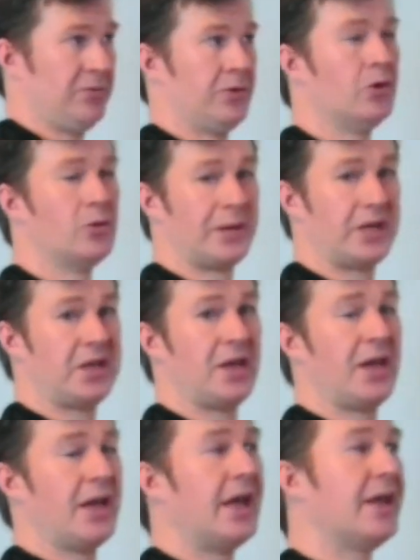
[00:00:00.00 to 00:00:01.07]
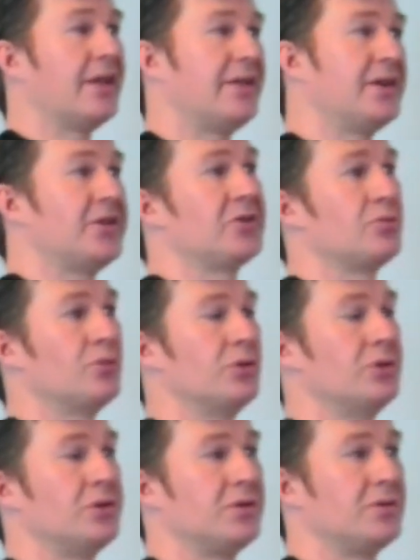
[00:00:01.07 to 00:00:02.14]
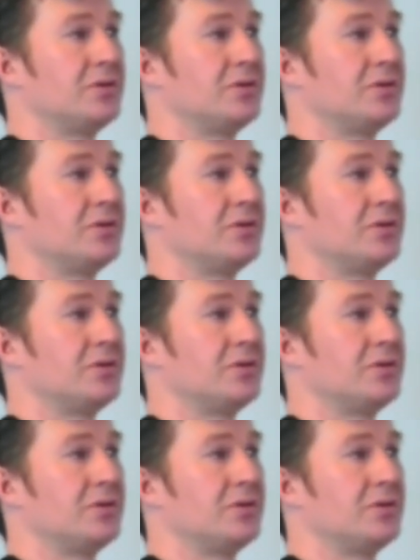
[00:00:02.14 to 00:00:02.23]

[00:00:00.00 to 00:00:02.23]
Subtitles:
normally this would